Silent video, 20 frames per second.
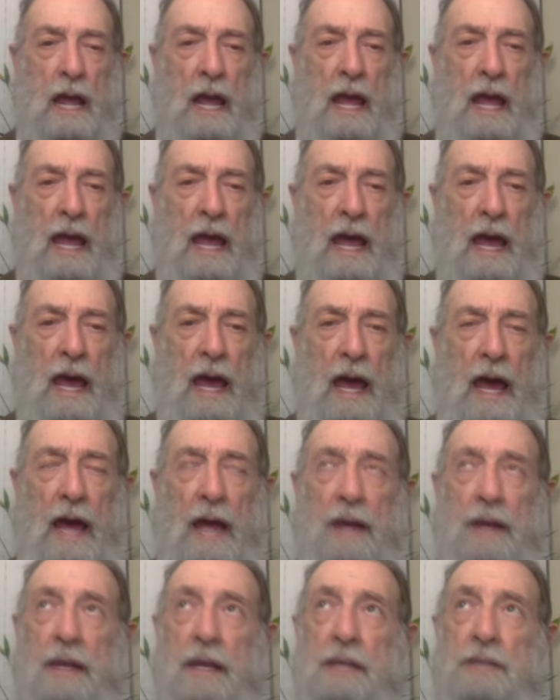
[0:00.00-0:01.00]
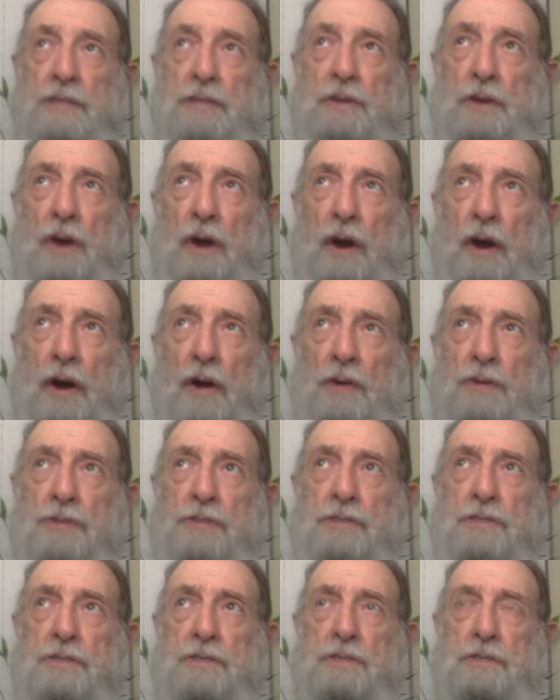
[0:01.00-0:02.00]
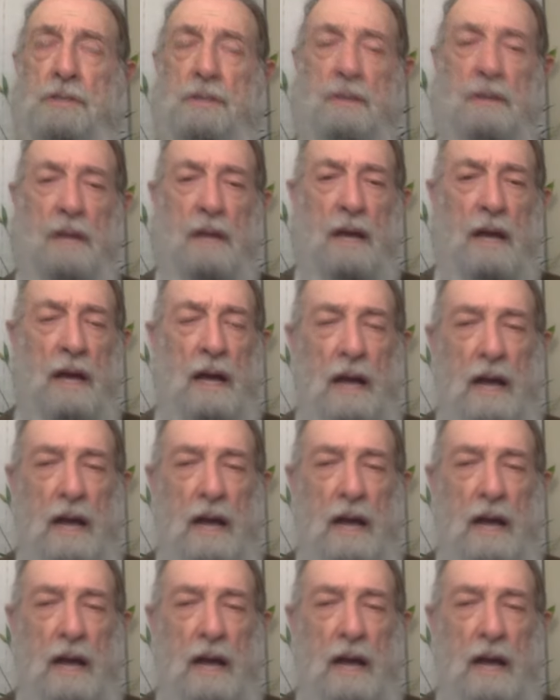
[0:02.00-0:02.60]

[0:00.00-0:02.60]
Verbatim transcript: and it's called, uh,